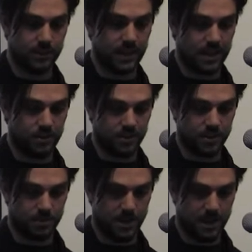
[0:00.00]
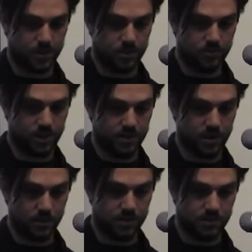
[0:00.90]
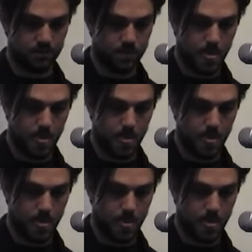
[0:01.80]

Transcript: Dutch, and Spanish trade routes.